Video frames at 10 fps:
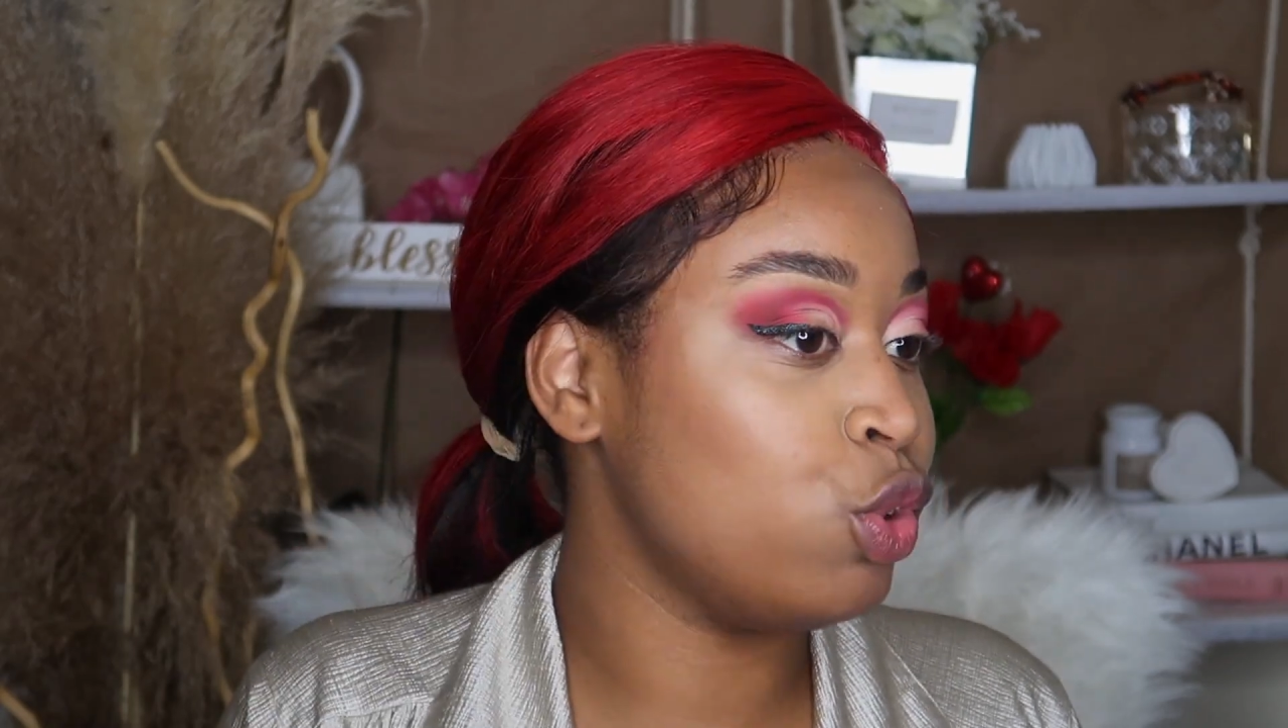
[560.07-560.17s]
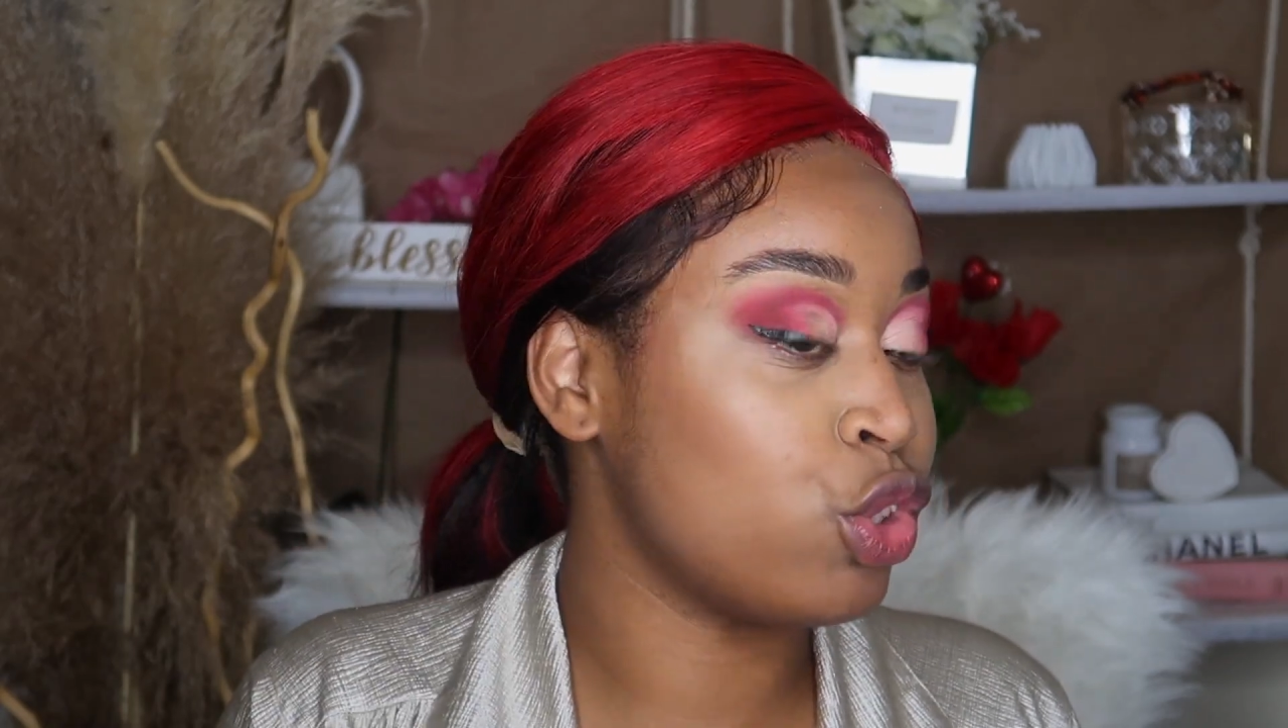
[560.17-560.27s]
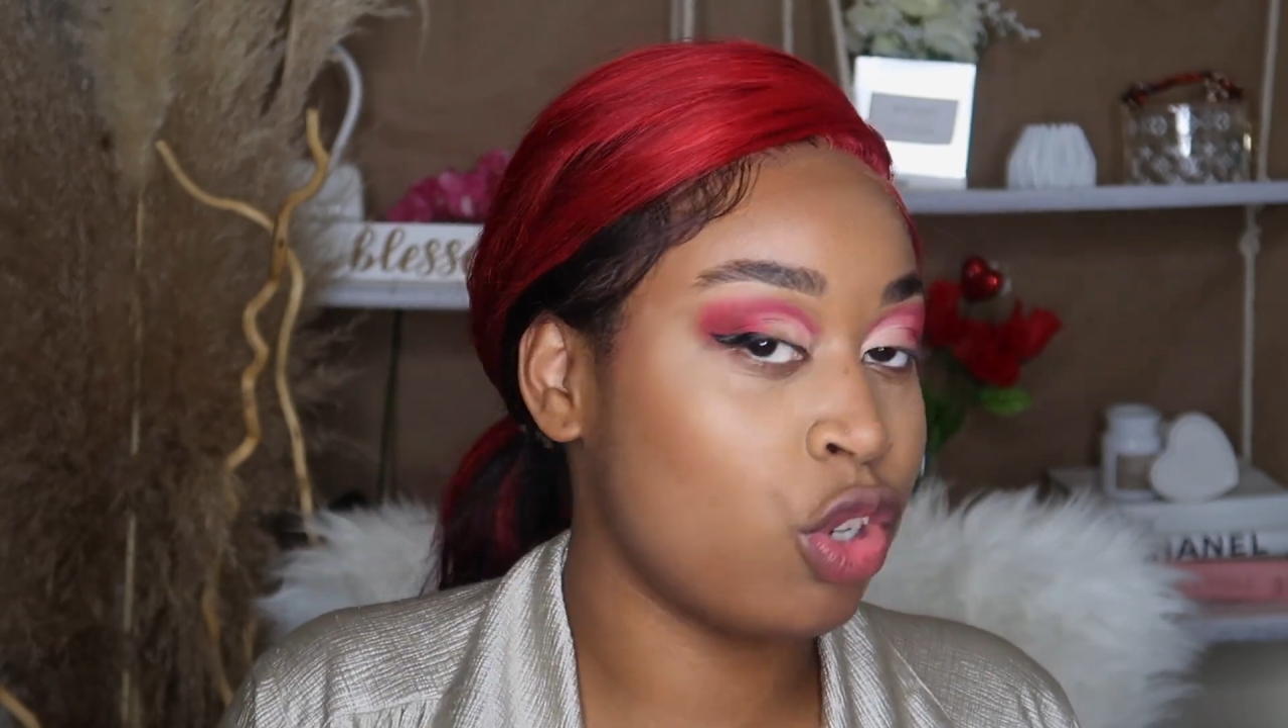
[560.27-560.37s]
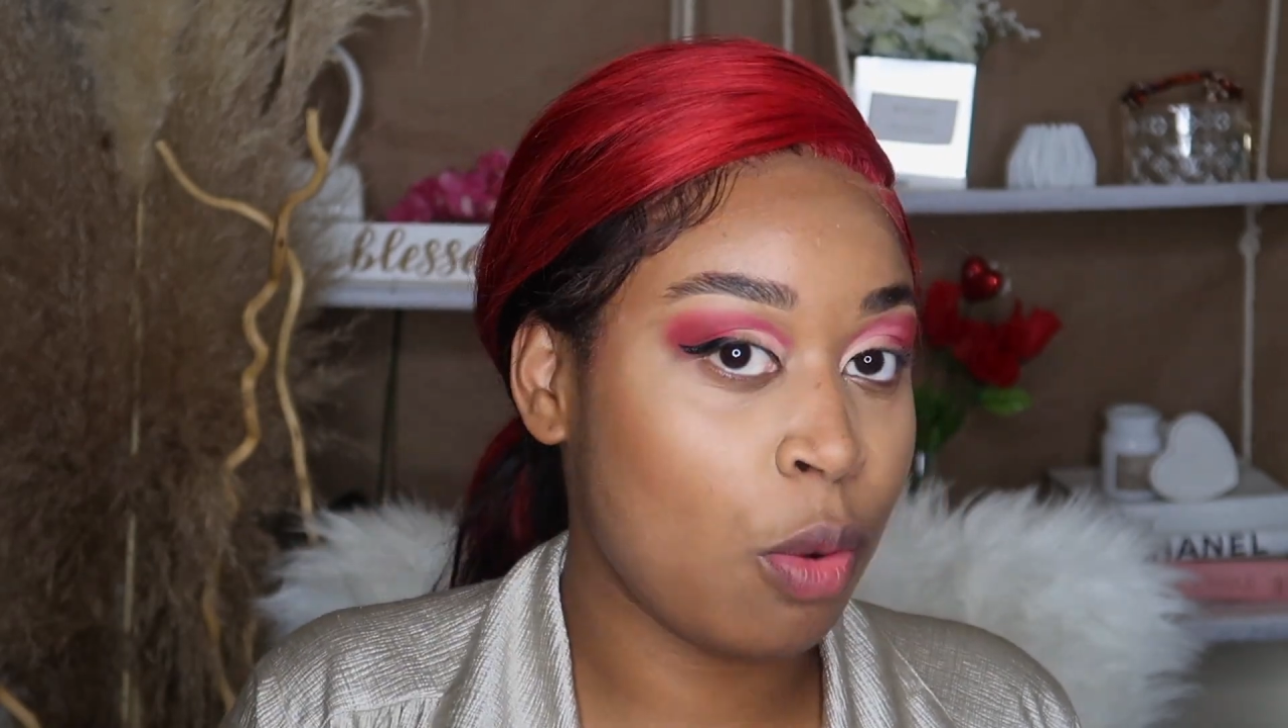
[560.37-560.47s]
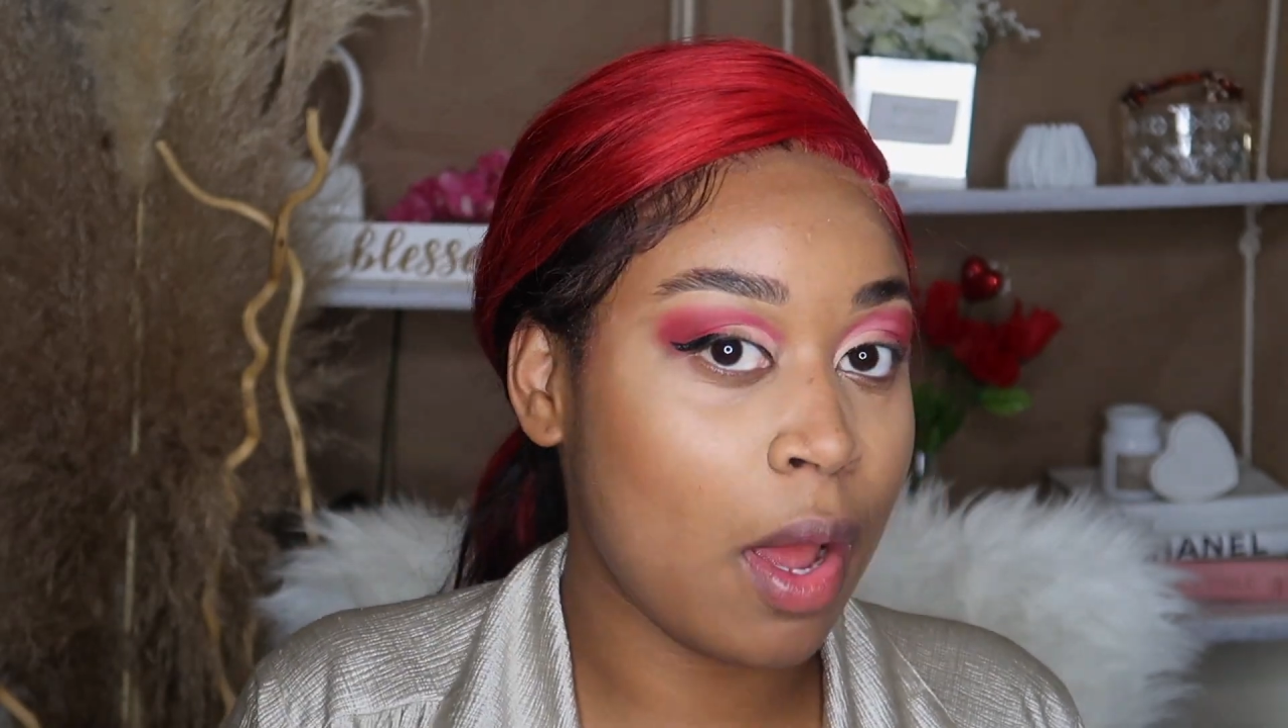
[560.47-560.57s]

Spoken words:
you should know